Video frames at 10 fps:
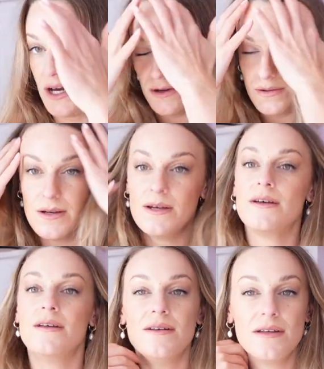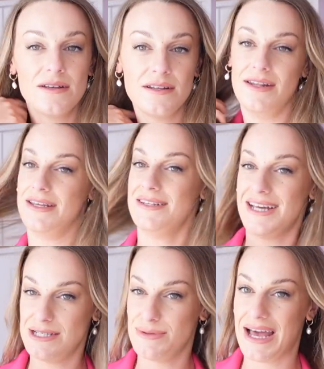go like
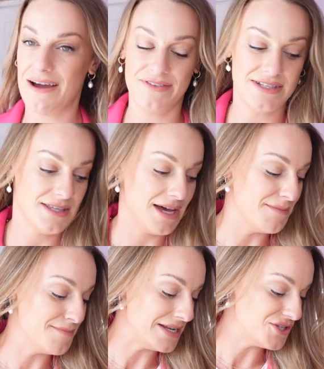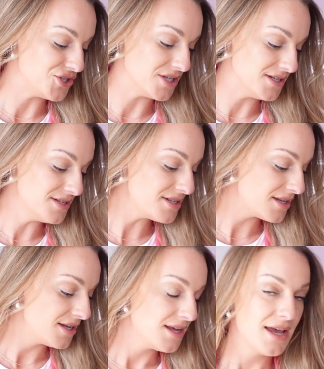nice with the outfits that I mentioned.
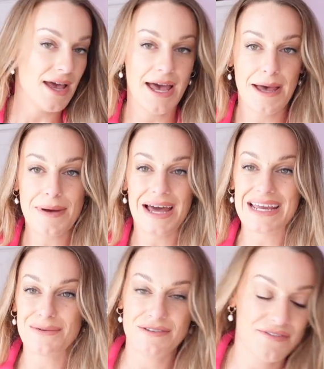And I would